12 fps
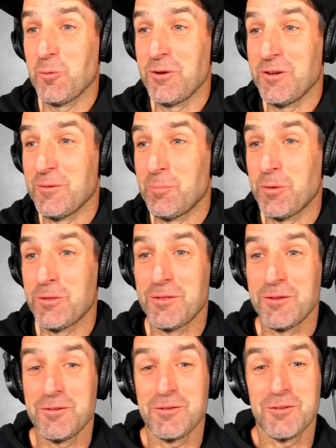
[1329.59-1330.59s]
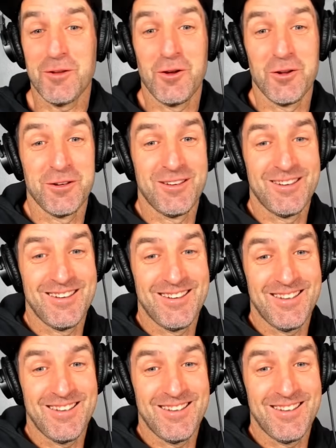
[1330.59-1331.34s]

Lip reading: wouldn't put this on